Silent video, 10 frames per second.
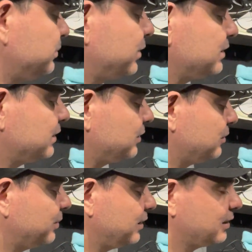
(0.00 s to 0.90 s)
press the little
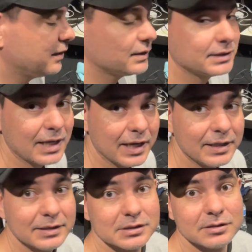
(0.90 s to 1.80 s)
button on the side
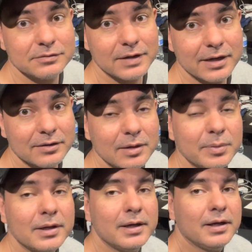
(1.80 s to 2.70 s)
and it's gonna fire up
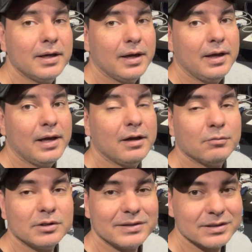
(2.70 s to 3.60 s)
and
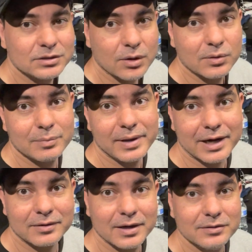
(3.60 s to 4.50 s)
we'll let this go in the
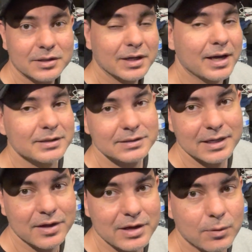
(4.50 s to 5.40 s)
background. You can kind of see
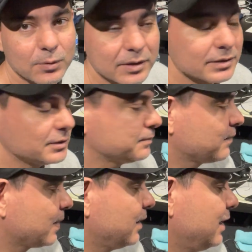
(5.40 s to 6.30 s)
how that works.
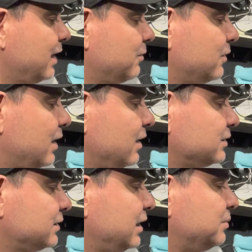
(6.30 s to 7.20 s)
And I'll
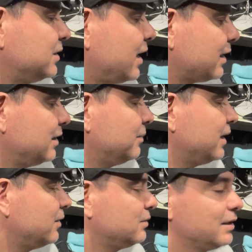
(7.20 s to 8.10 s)
just keep talking
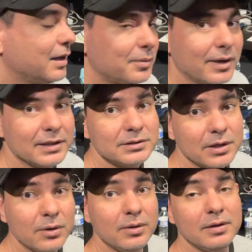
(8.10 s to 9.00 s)
about the upgrade.
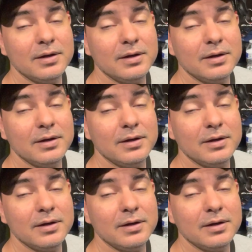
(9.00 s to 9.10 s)
So